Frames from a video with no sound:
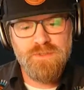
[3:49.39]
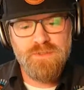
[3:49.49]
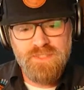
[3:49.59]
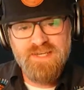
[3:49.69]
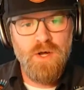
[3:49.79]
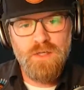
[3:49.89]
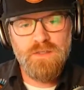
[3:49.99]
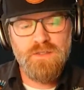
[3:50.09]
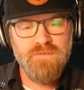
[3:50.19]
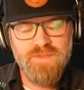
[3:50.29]
and all
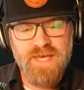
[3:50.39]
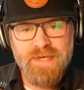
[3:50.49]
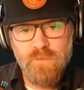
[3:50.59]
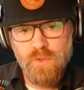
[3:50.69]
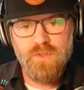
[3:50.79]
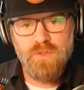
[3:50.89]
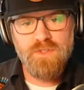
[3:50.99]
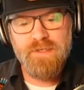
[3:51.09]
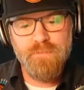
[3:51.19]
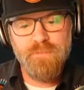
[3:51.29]
of that work they had
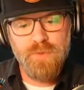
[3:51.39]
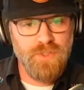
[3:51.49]
put into